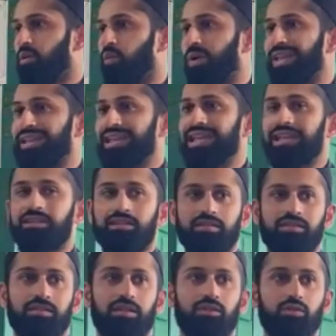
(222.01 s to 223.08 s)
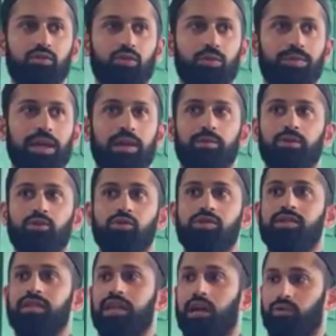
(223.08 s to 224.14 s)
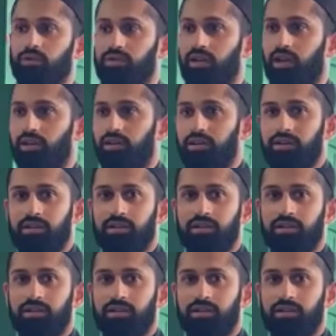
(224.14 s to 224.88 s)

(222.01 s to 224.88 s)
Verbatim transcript: We need the sun to be able to see outside.